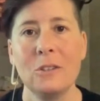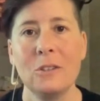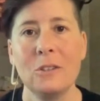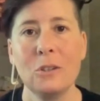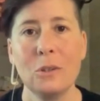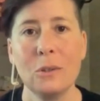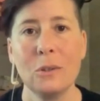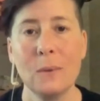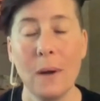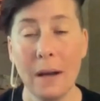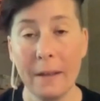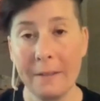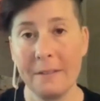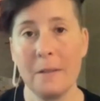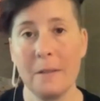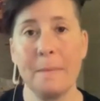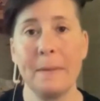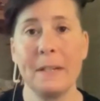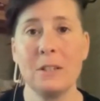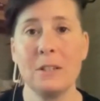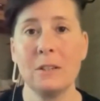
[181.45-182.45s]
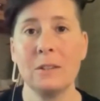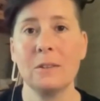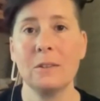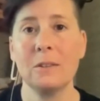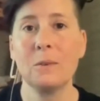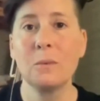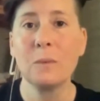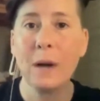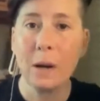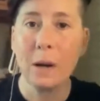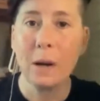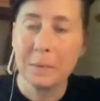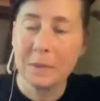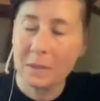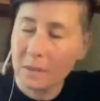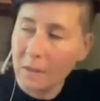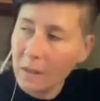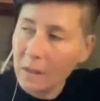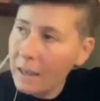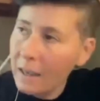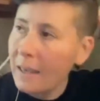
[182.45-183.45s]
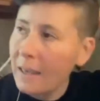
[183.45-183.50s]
to other dimensional realms.